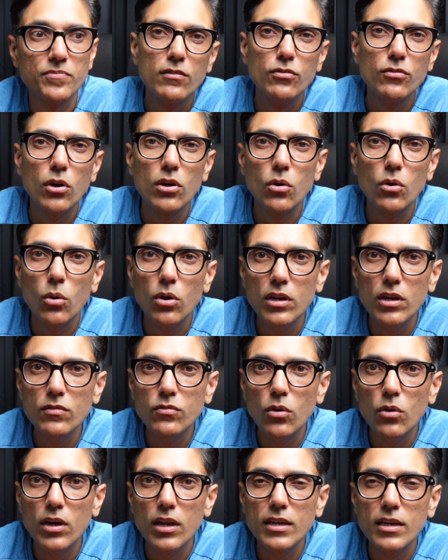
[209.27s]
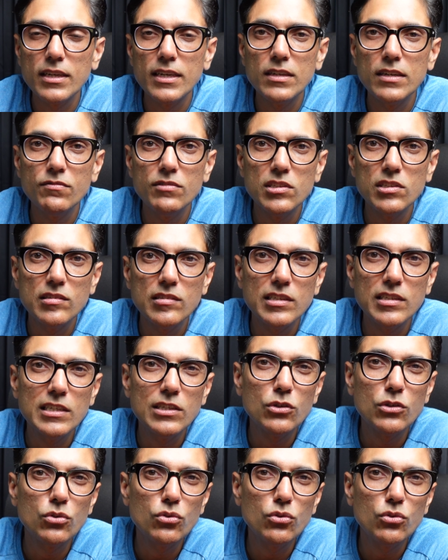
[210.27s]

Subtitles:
For olive oil, again, we see